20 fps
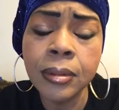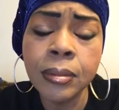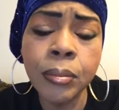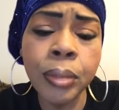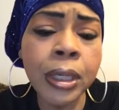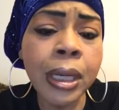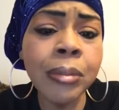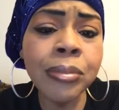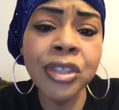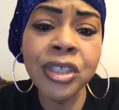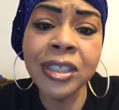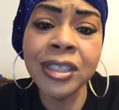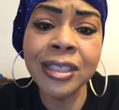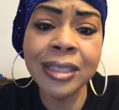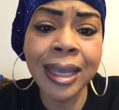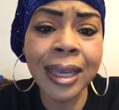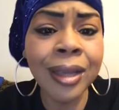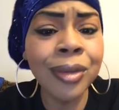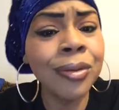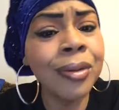But I'm just
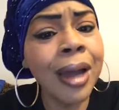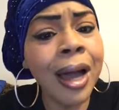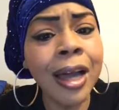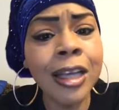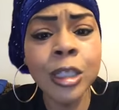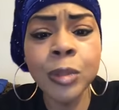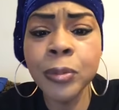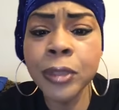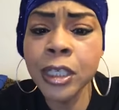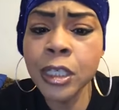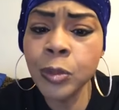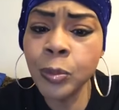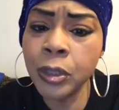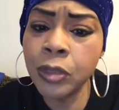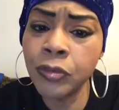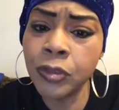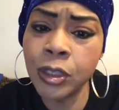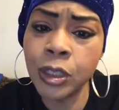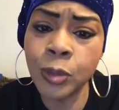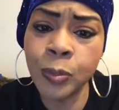saying, you guys, please be
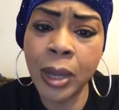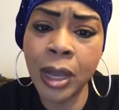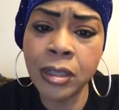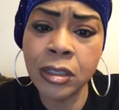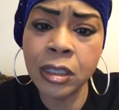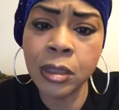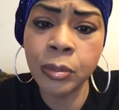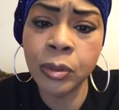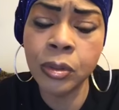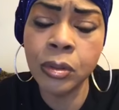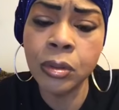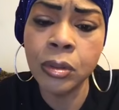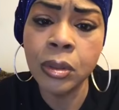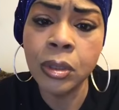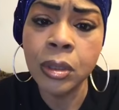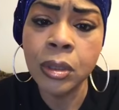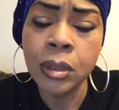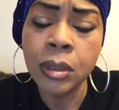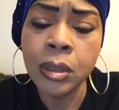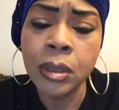responsible.
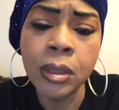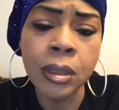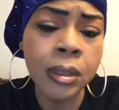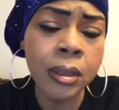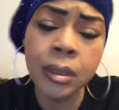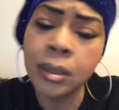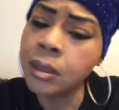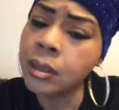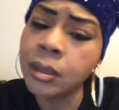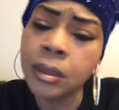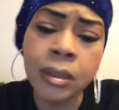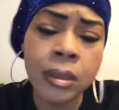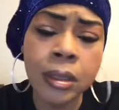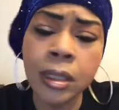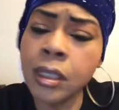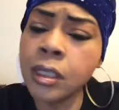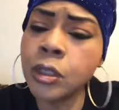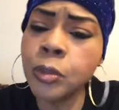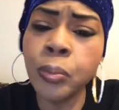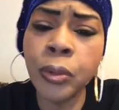
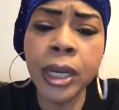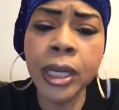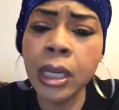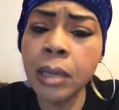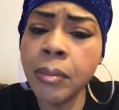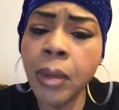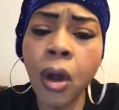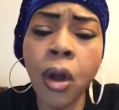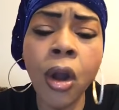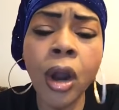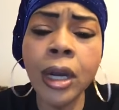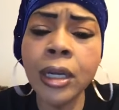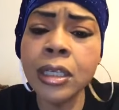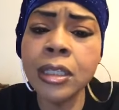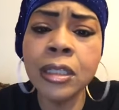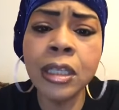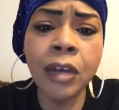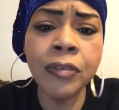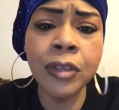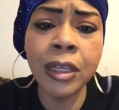It's breaking my heart, the
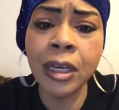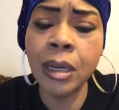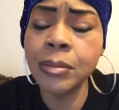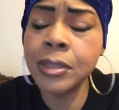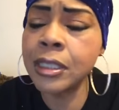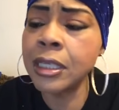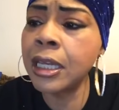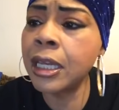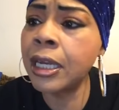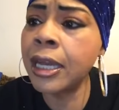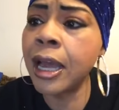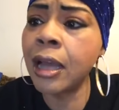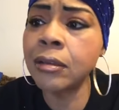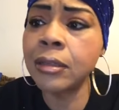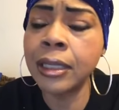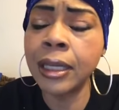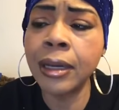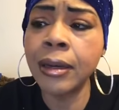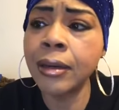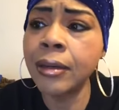stuff that I'm seeing out
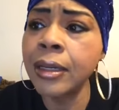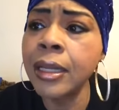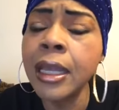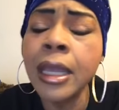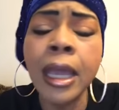there.